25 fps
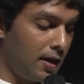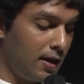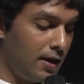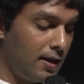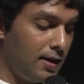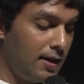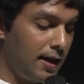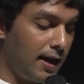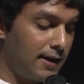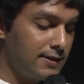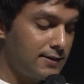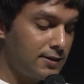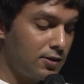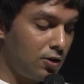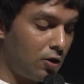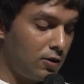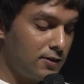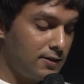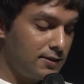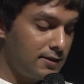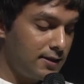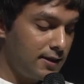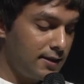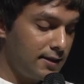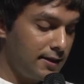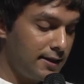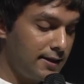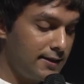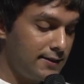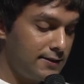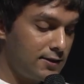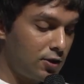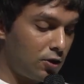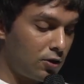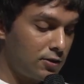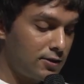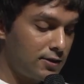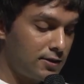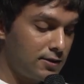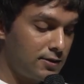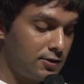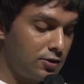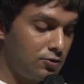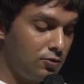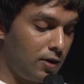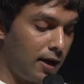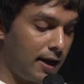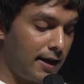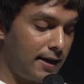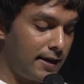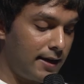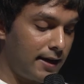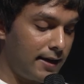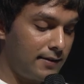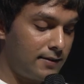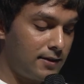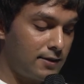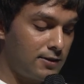He has constantly sought to highlight